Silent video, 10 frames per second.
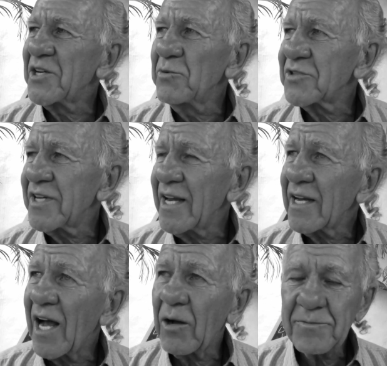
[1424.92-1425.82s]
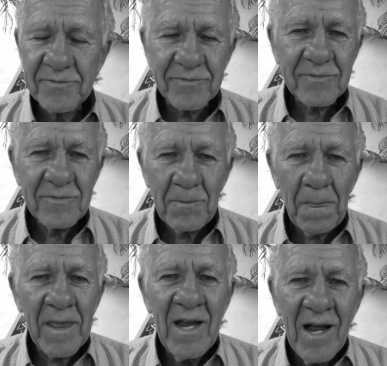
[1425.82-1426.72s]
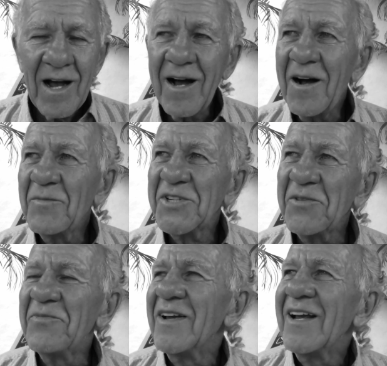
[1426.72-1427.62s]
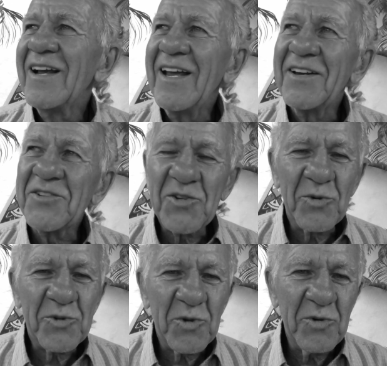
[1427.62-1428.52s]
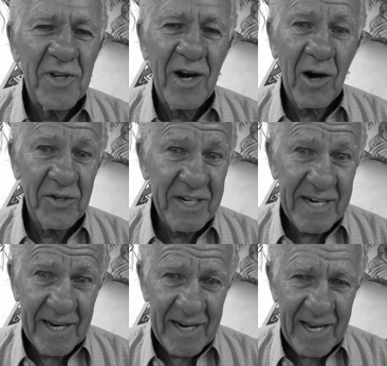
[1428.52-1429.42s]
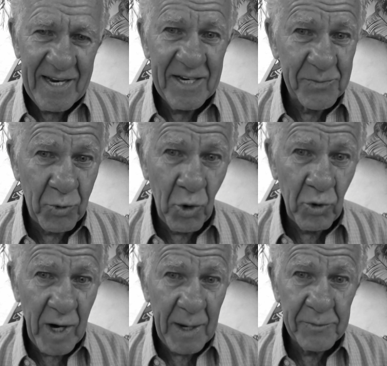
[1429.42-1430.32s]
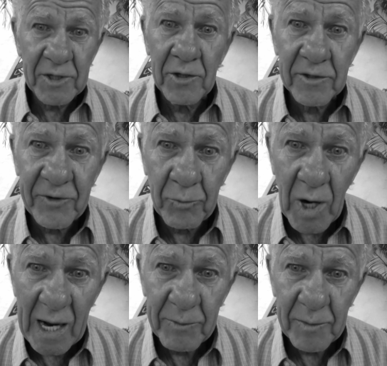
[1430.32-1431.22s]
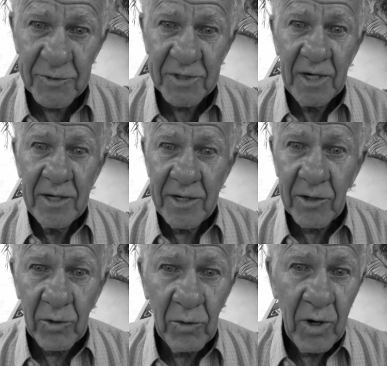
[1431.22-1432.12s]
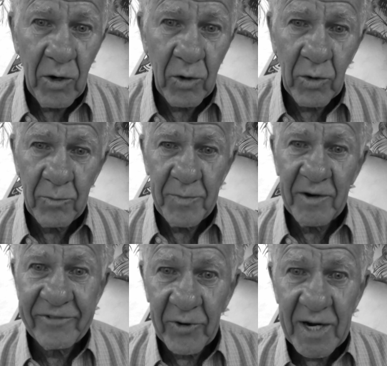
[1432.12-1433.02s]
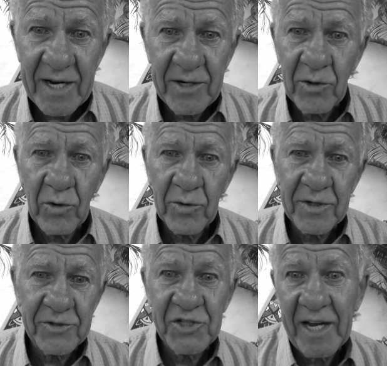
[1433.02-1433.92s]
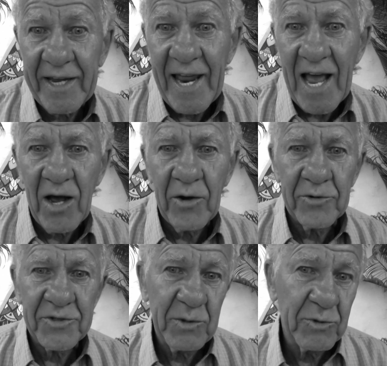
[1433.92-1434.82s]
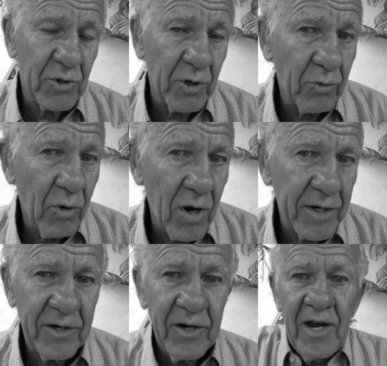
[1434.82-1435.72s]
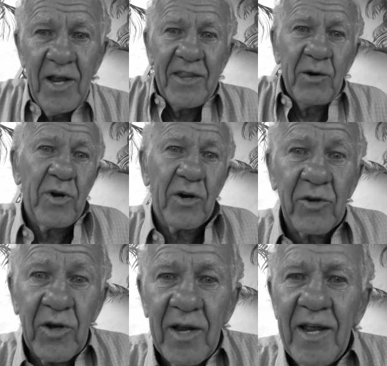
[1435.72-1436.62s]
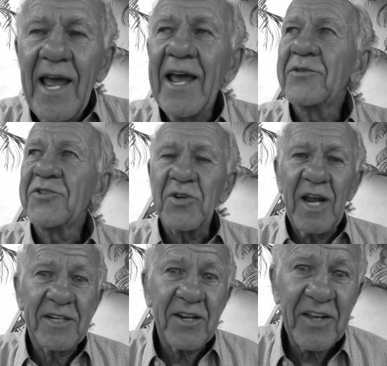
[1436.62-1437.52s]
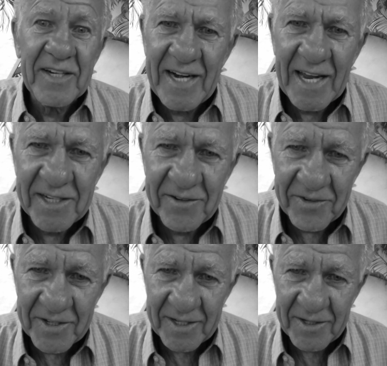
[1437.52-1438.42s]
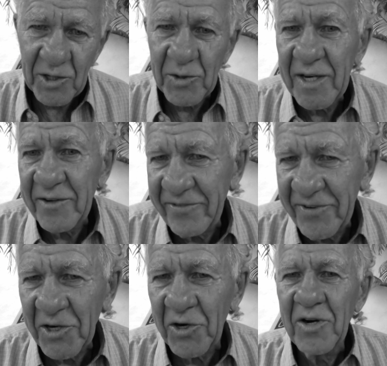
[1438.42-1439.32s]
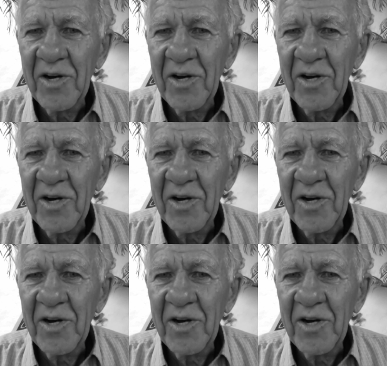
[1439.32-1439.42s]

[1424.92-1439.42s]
was saying how she is so true that our DNA is programmed to look for problems, or be afraid, or to check it out, or see what's going wrong here. That we are, and to think negatively, in fear.